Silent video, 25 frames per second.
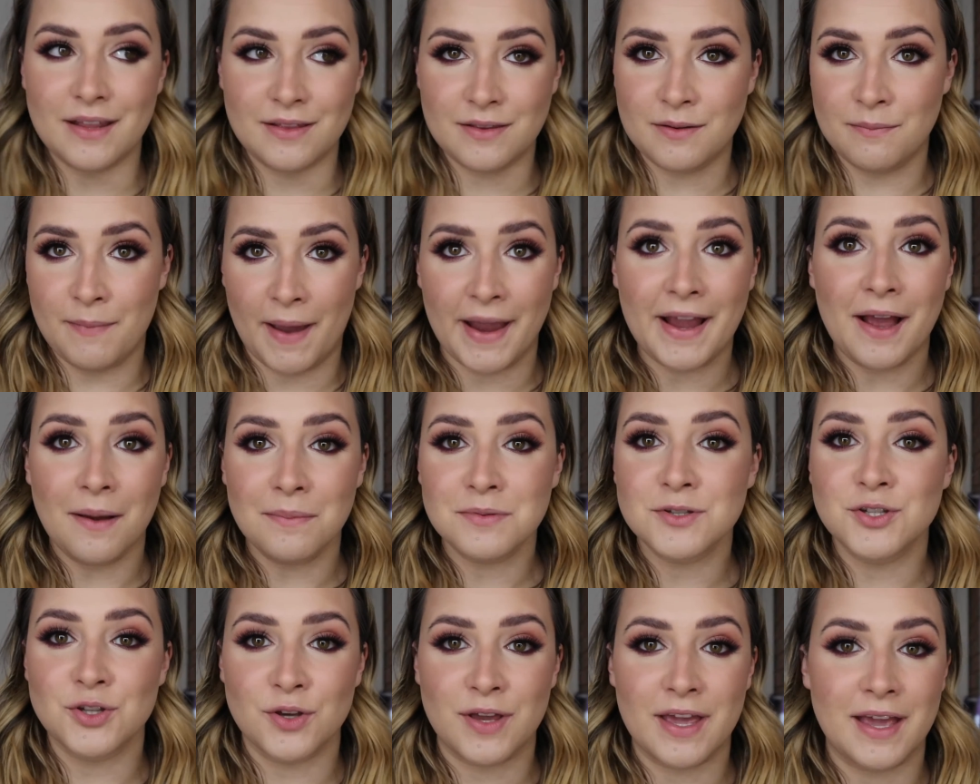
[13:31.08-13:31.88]
the
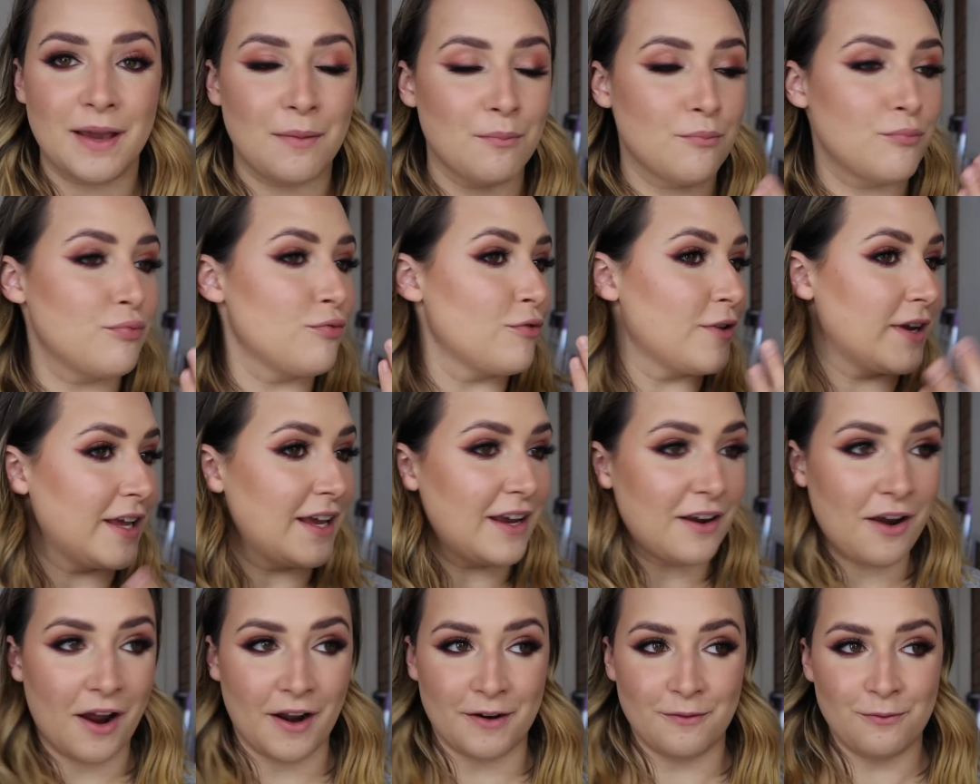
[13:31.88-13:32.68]
makeup is looking
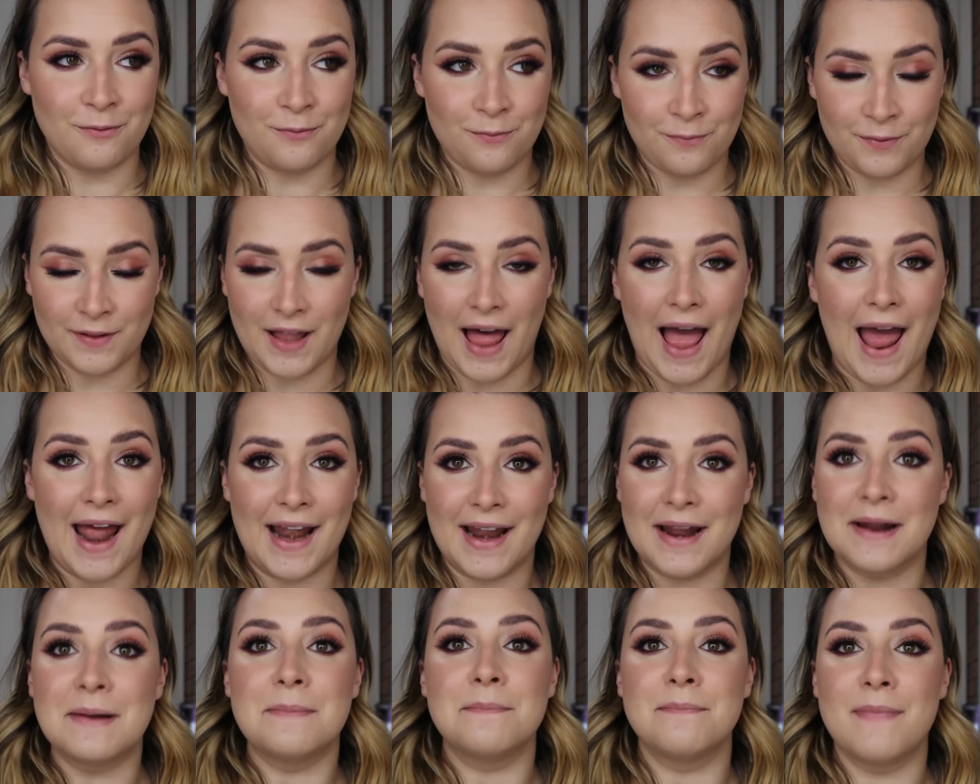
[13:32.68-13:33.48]
pretty kind of flat
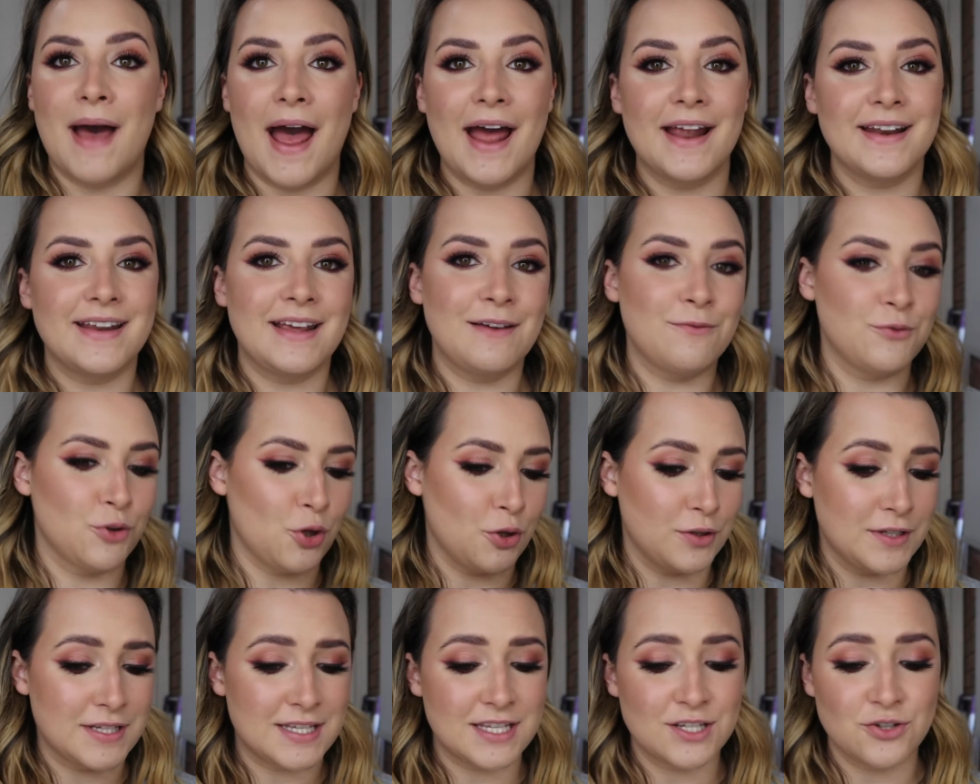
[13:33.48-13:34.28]
and matte, even
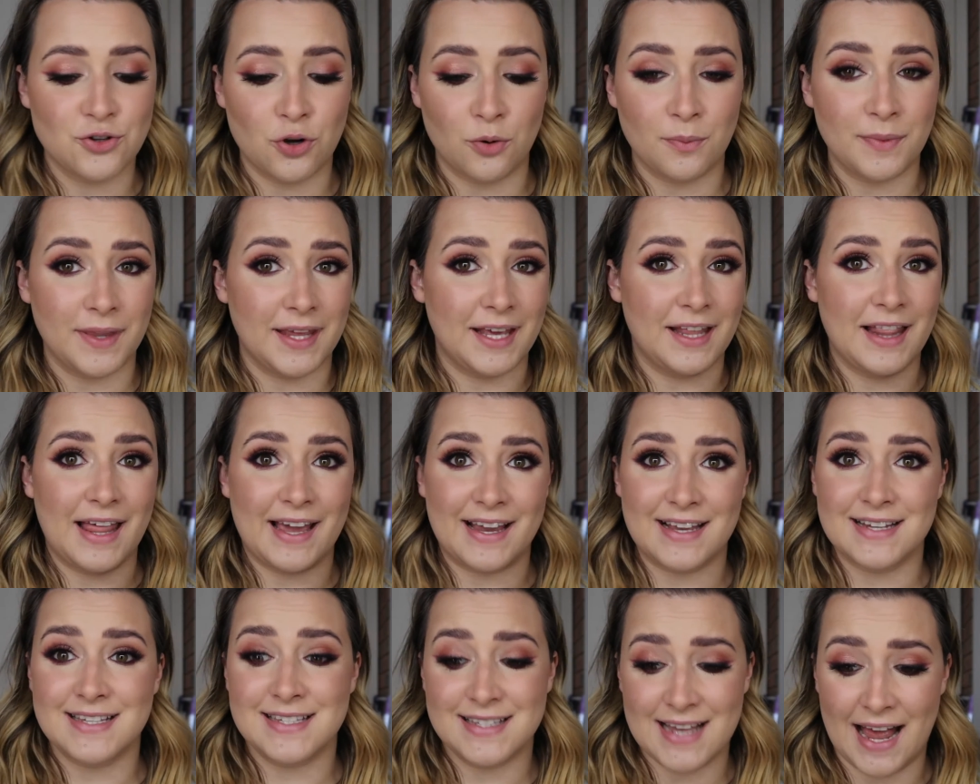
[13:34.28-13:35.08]
though this is normally
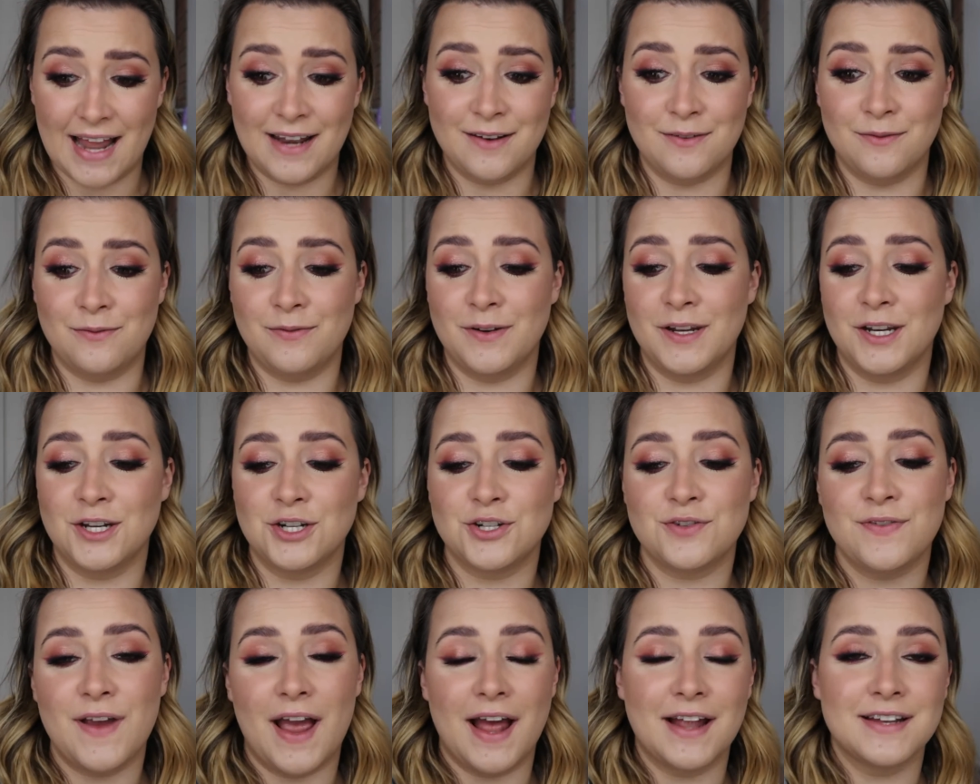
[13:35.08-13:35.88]
like a satin
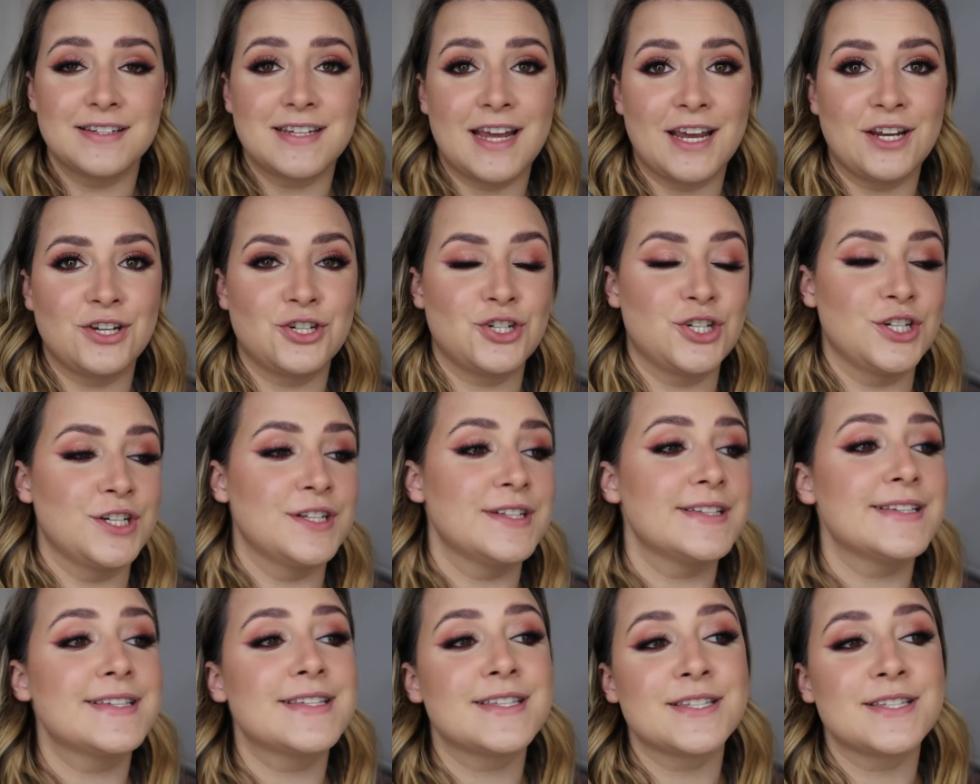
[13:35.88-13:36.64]
finish foundation.